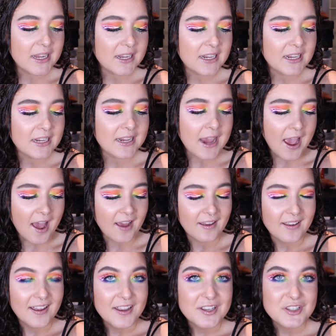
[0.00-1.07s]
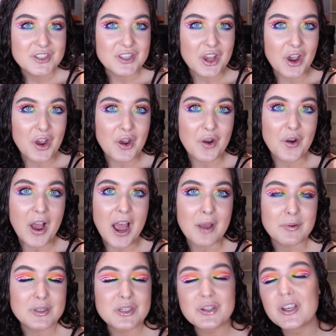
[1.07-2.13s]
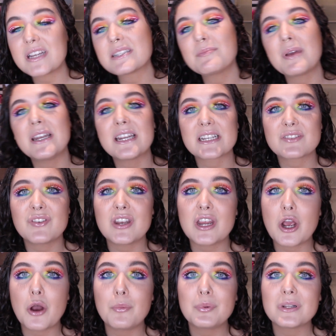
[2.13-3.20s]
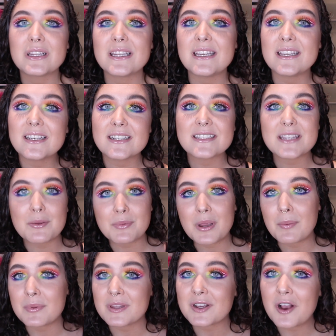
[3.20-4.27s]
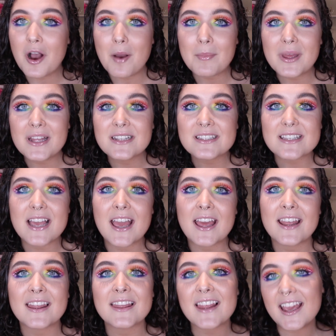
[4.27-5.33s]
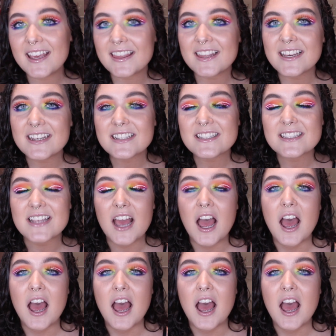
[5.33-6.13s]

Yeah. So I will see you guys in my next video. Please hit me up in the comments and like this.